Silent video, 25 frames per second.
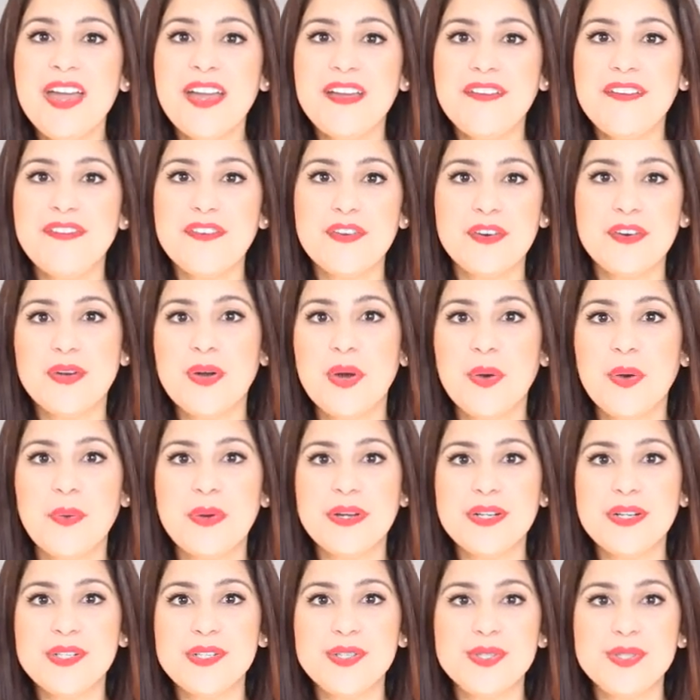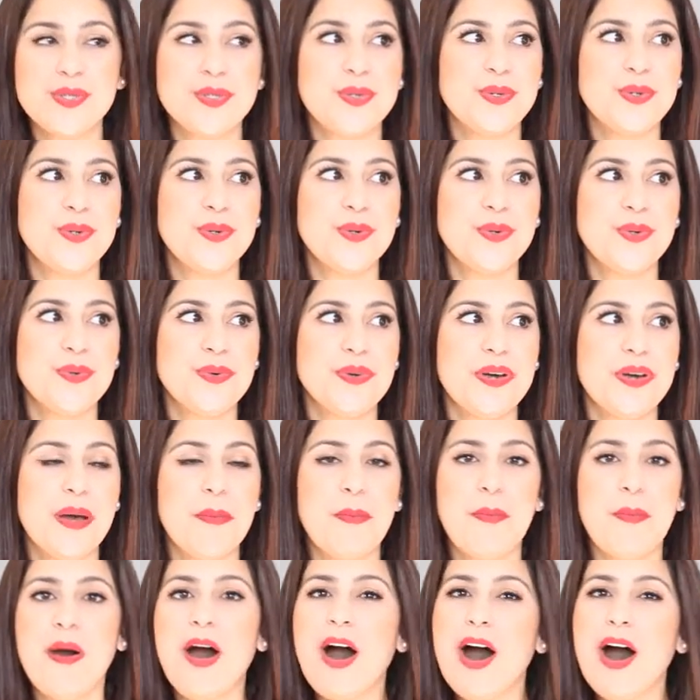if you're going to a
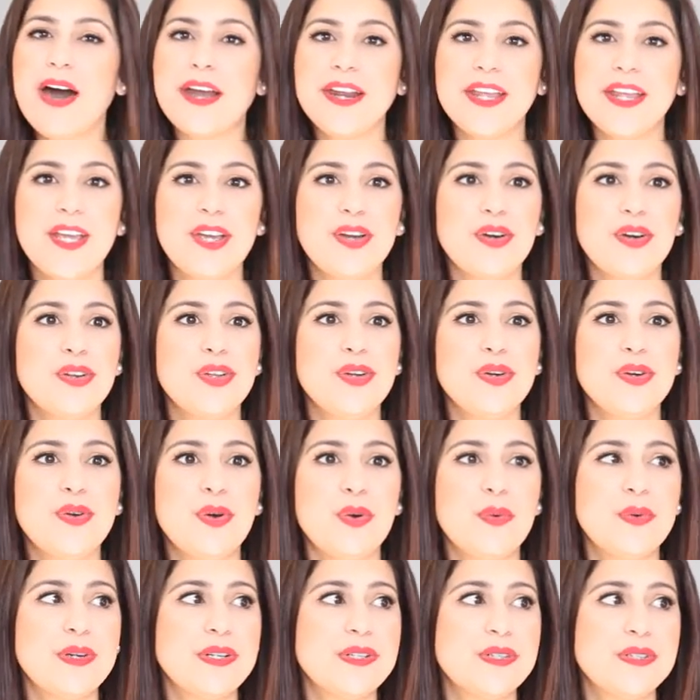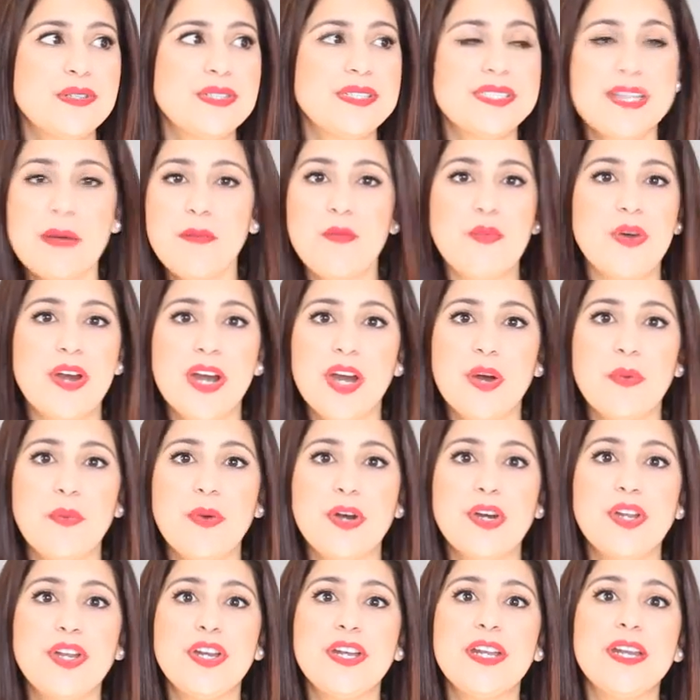party or you're going somewhere
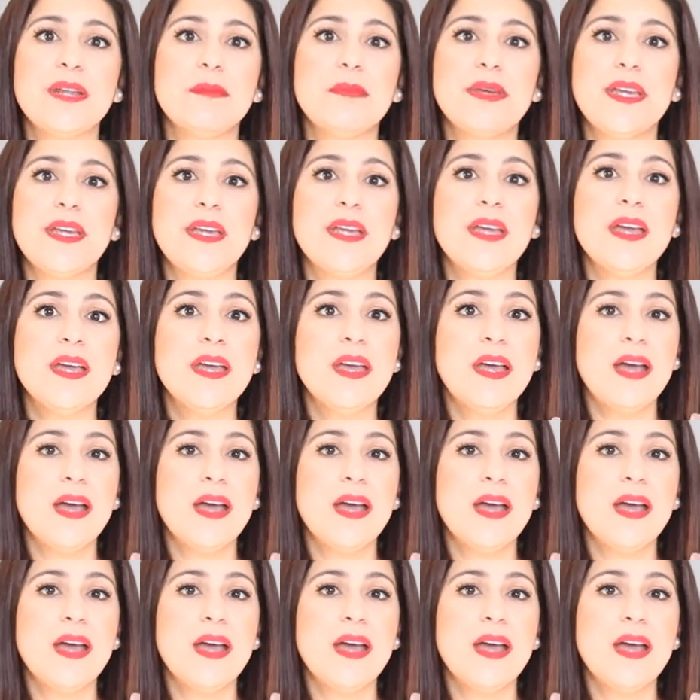where you're gonna be